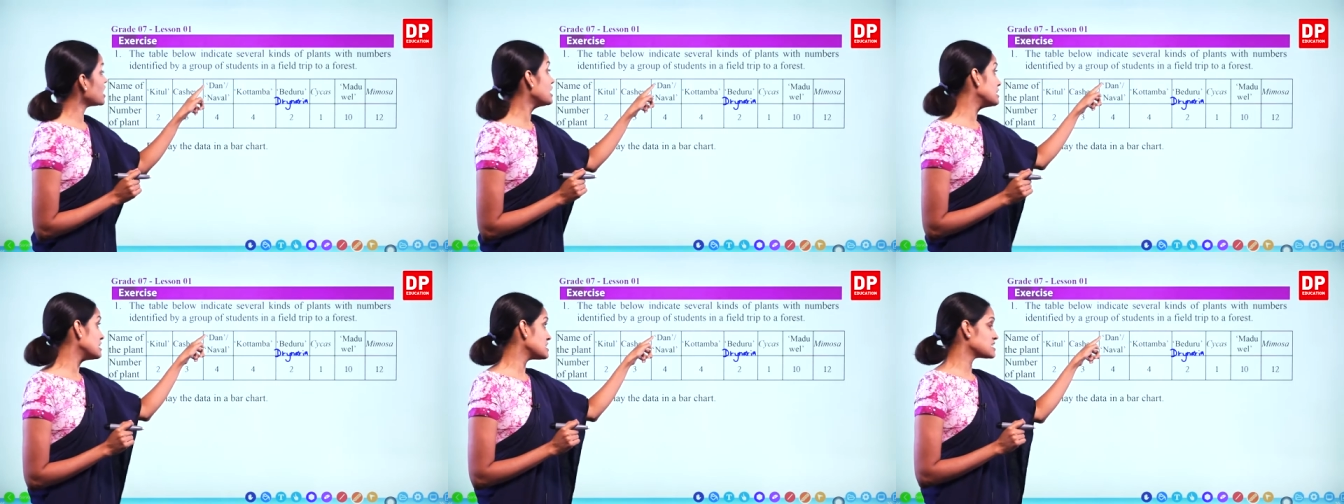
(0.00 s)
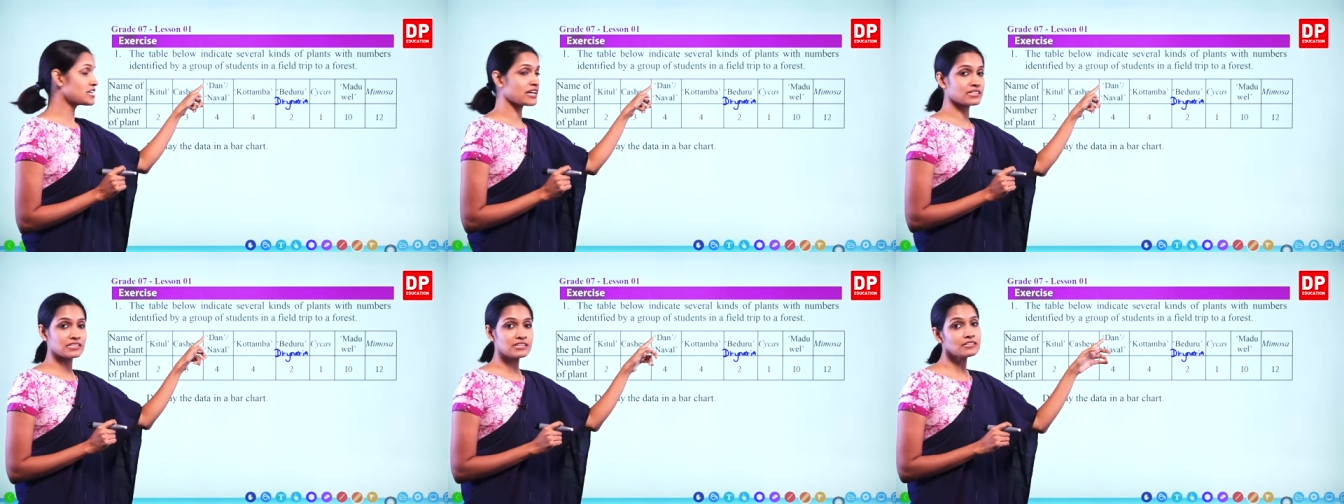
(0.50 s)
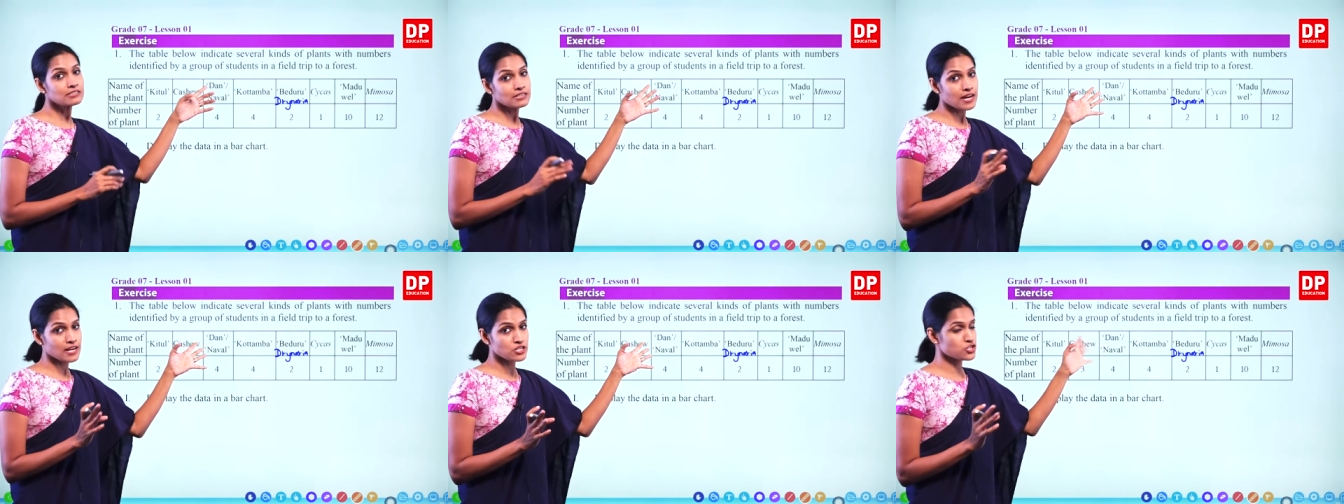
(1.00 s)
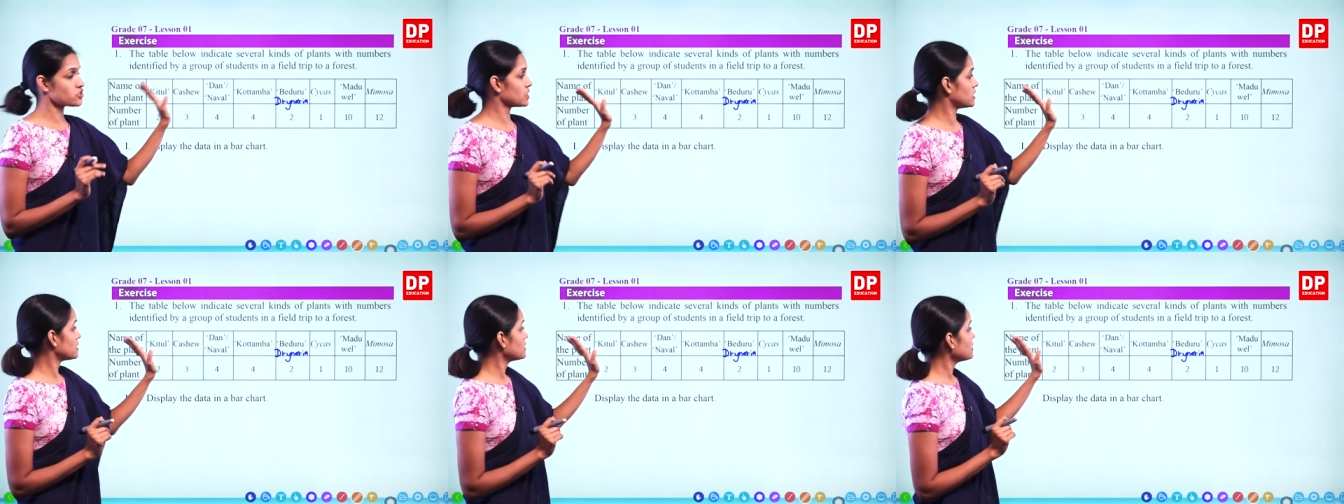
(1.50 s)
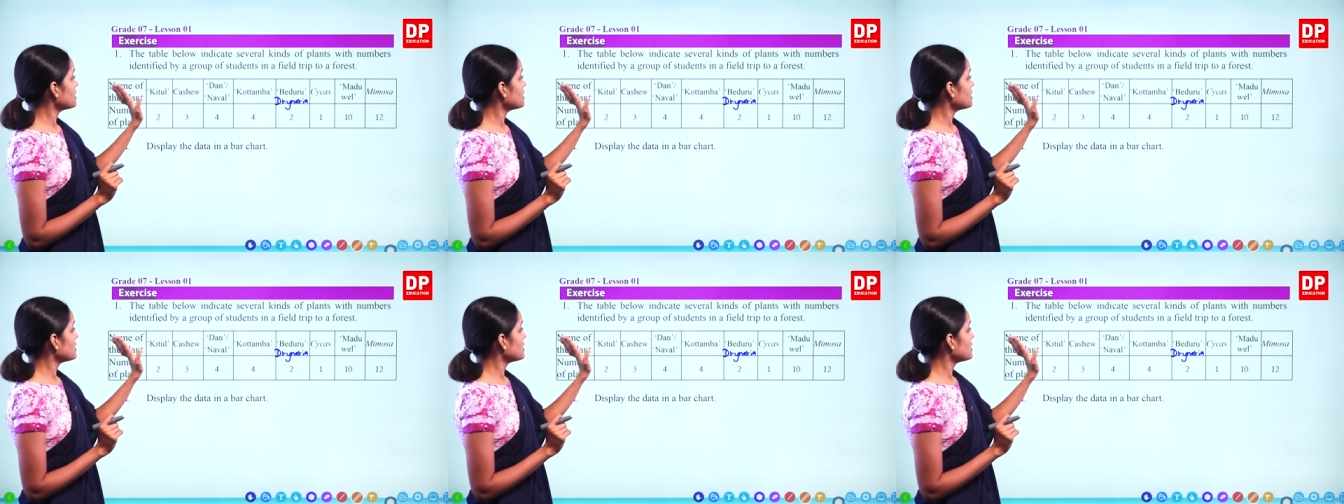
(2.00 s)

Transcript: dan is another large tree.